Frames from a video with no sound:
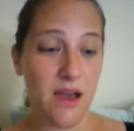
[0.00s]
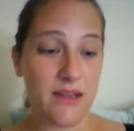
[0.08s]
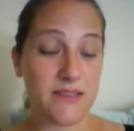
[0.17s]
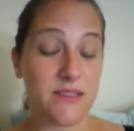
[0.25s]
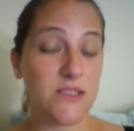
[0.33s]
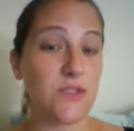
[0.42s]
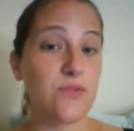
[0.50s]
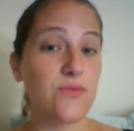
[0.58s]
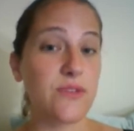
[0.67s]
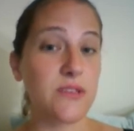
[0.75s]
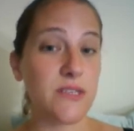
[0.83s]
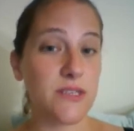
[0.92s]
I still
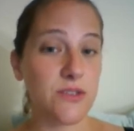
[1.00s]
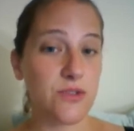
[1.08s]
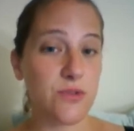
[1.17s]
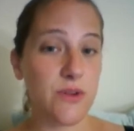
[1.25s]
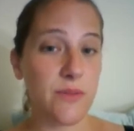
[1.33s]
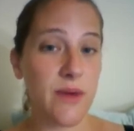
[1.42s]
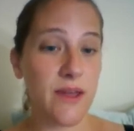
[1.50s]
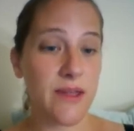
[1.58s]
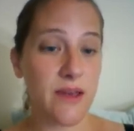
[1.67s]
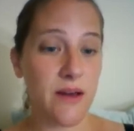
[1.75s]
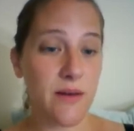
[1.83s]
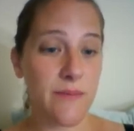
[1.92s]
really enjoy my
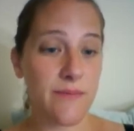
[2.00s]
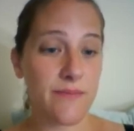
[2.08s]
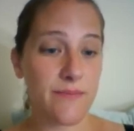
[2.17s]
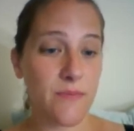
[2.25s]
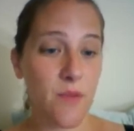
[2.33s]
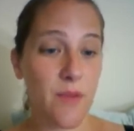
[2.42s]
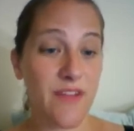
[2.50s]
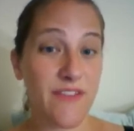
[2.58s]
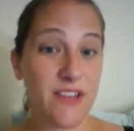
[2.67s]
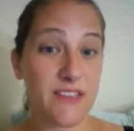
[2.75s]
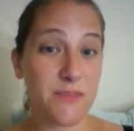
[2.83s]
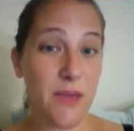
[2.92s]

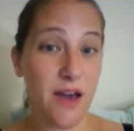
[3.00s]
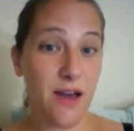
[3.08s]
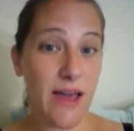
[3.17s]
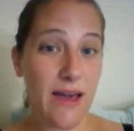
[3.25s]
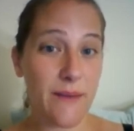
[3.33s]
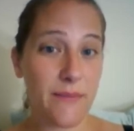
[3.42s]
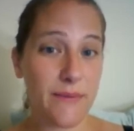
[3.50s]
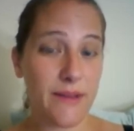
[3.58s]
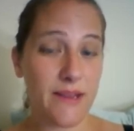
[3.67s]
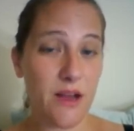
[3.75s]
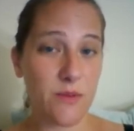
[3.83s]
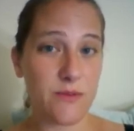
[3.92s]
FitnessPal app.
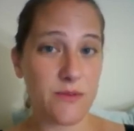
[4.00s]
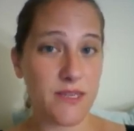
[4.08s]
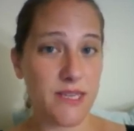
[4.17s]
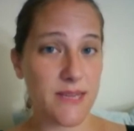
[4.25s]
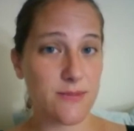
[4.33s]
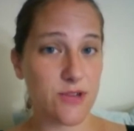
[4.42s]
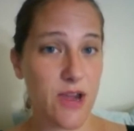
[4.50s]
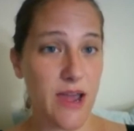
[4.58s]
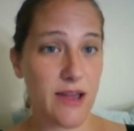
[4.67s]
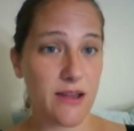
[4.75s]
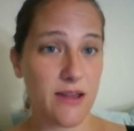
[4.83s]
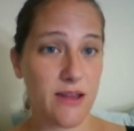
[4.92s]
It helps me to keep
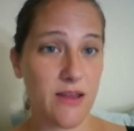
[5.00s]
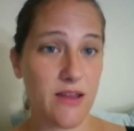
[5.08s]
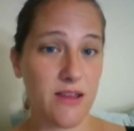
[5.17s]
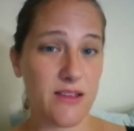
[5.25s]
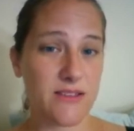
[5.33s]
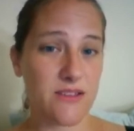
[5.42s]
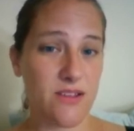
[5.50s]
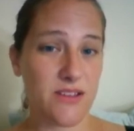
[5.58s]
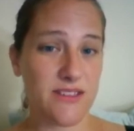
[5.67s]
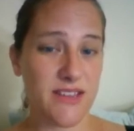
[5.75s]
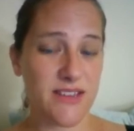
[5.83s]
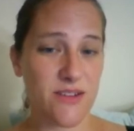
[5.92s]
track, as long
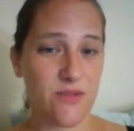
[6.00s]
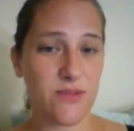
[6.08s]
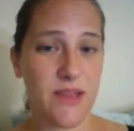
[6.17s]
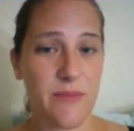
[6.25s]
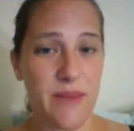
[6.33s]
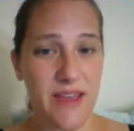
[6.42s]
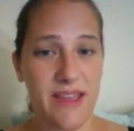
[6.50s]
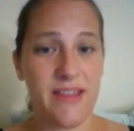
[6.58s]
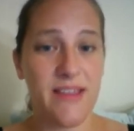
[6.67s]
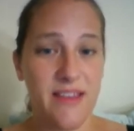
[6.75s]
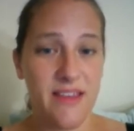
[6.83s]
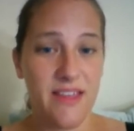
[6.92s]
as I don't let my
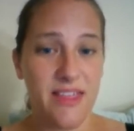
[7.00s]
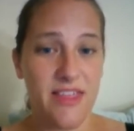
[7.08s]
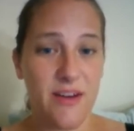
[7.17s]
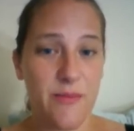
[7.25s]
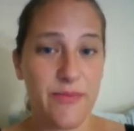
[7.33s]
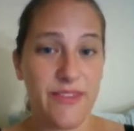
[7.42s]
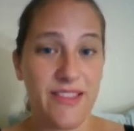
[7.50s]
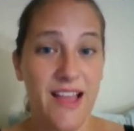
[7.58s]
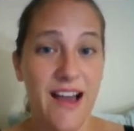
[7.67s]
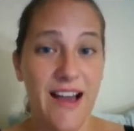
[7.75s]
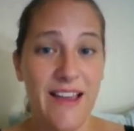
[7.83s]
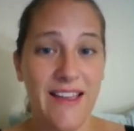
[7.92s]
thumbs
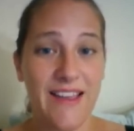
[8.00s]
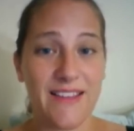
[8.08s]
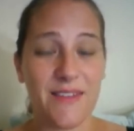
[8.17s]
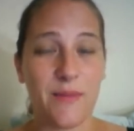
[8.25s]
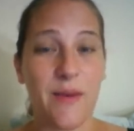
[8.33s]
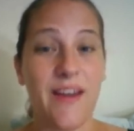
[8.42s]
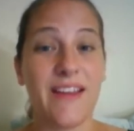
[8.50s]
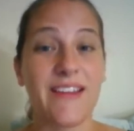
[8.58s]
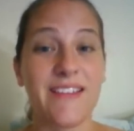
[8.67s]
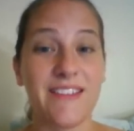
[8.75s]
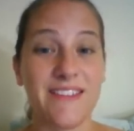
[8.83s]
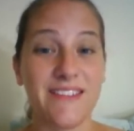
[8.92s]
lie, as my
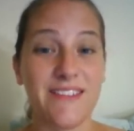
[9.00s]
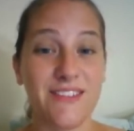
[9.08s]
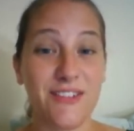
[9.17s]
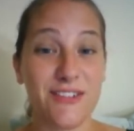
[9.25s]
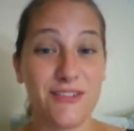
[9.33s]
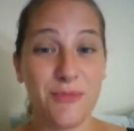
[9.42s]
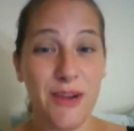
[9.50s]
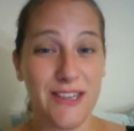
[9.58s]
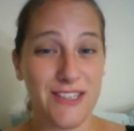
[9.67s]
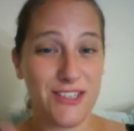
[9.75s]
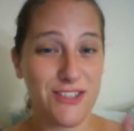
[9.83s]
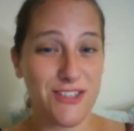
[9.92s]
nurse
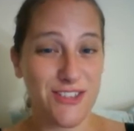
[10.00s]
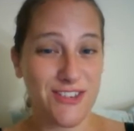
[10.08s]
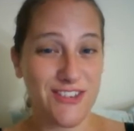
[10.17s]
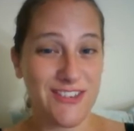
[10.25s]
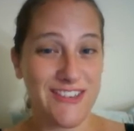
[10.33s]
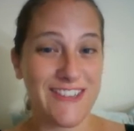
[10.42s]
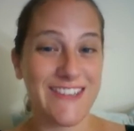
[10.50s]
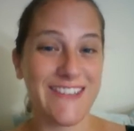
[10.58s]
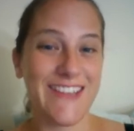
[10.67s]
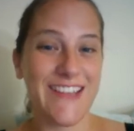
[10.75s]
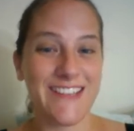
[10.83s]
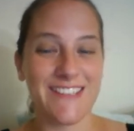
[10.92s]
practitioner
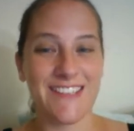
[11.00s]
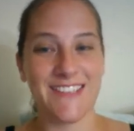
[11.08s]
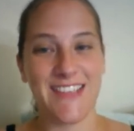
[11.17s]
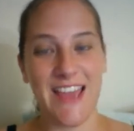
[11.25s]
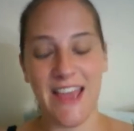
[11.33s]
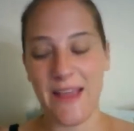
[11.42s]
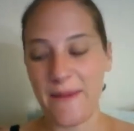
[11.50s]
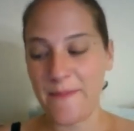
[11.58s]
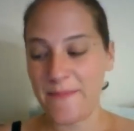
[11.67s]
likes to say.